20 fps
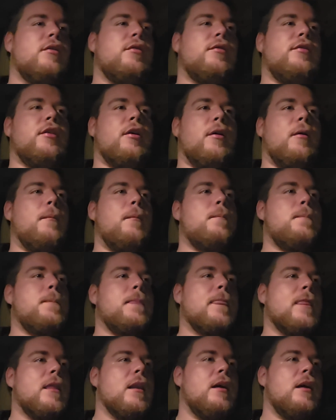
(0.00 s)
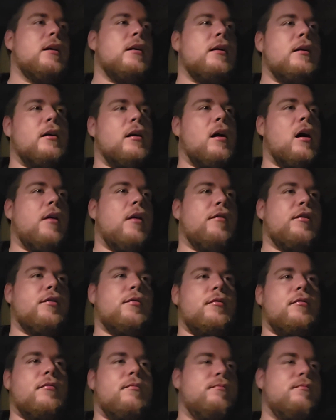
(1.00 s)
So
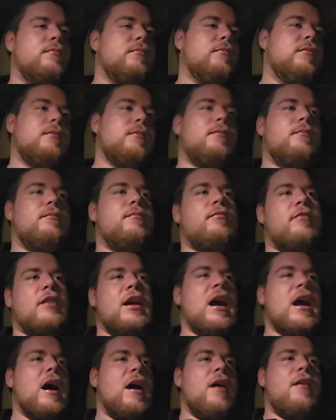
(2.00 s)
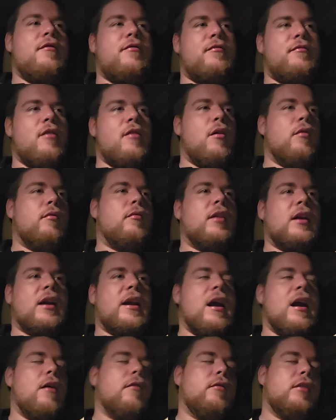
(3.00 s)
obviously we have over the
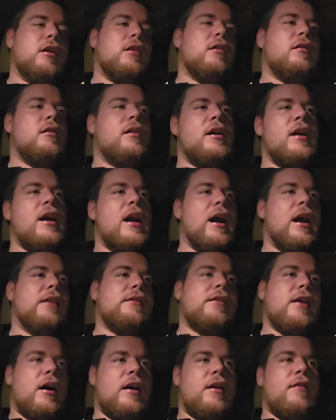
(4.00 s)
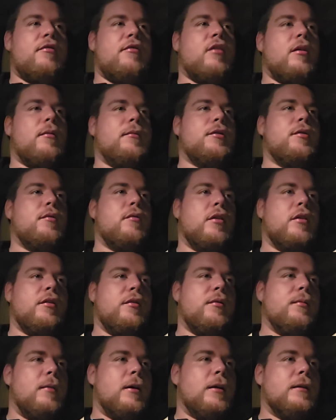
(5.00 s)
counter
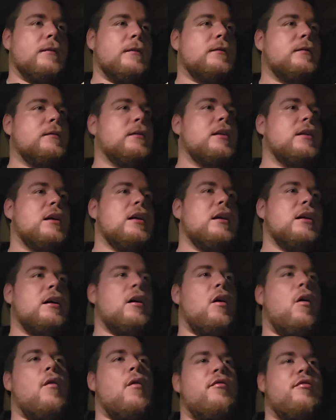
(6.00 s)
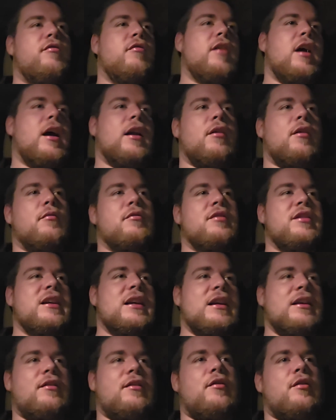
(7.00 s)
anti-inflammatories, but hopefully I don't
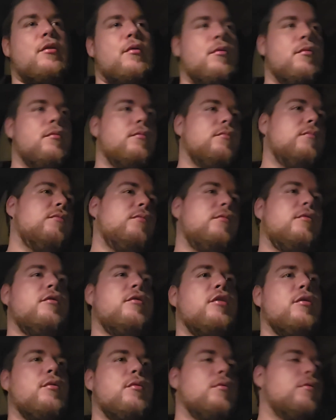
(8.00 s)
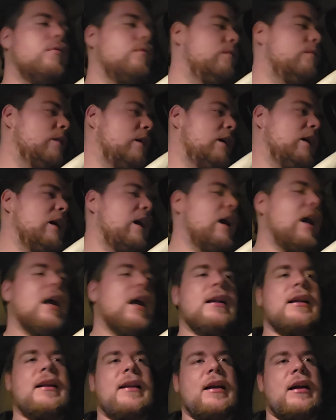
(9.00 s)
need to do
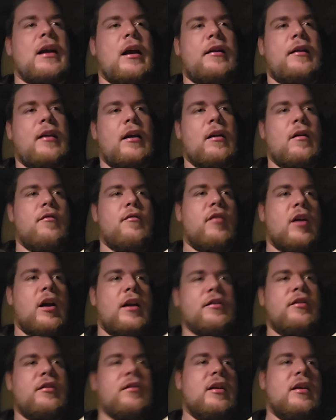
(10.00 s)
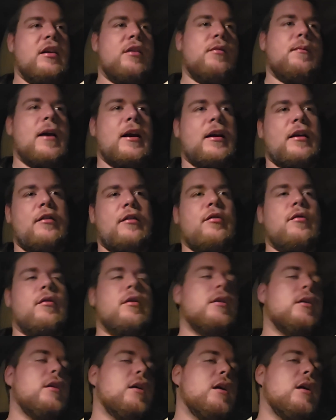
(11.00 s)
anything like that. Hopefully I can just ease back into
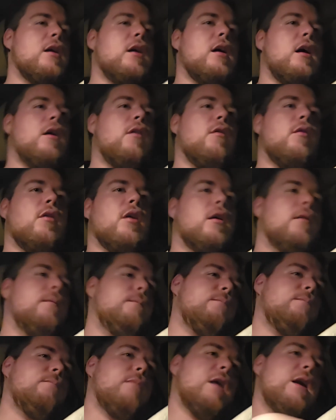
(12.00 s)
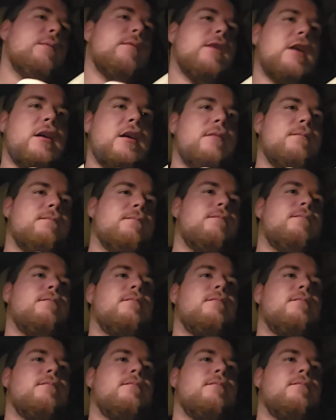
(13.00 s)
it, or maybe